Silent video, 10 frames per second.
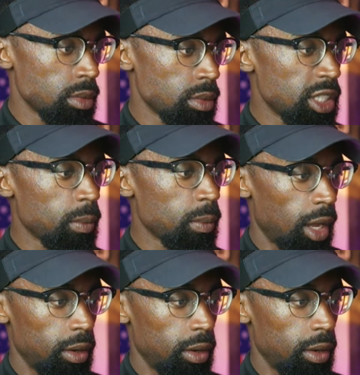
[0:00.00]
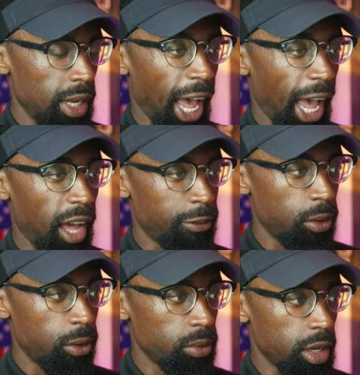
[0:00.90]
Well, an iPhone
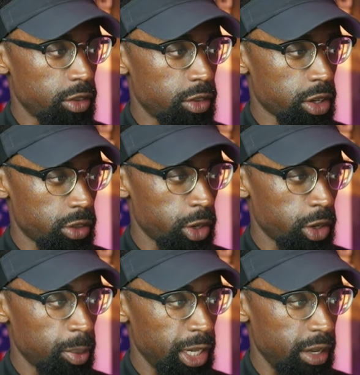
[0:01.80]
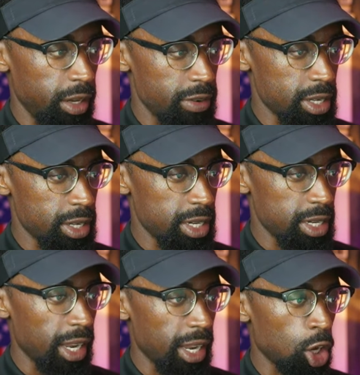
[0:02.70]
is considerably different than selling
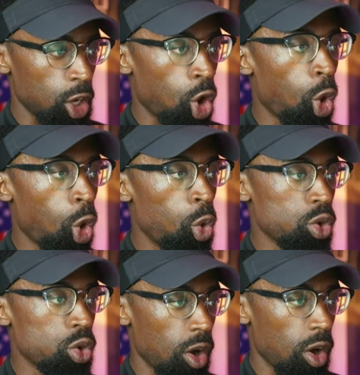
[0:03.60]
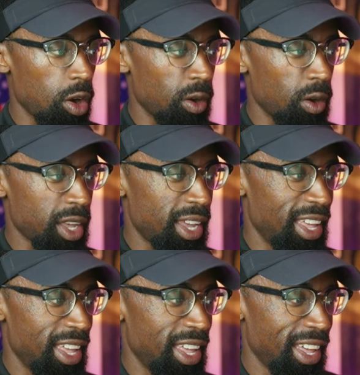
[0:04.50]
a whole car, okay?
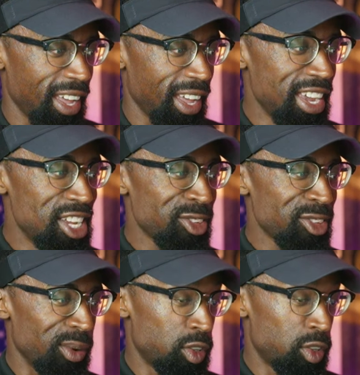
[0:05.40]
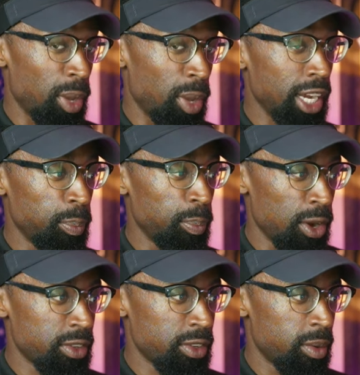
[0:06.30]
So it's a bad
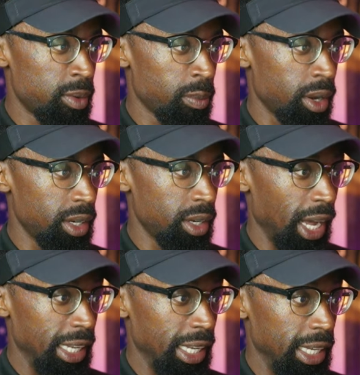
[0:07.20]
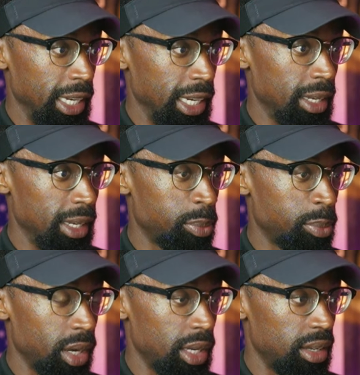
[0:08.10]
comparison, but I get it, but
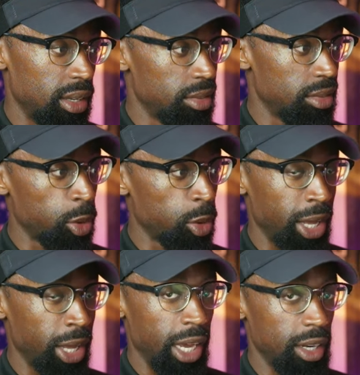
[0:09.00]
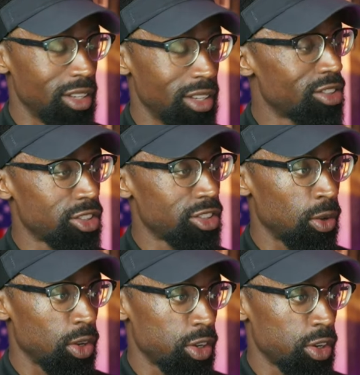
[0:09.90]
still bad. Still a
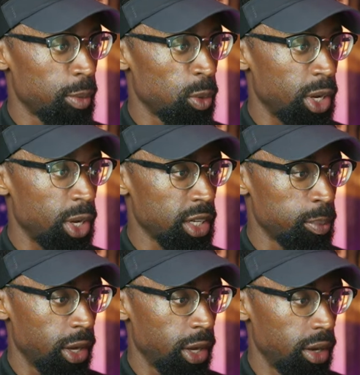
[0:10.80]
terrible way to compare it.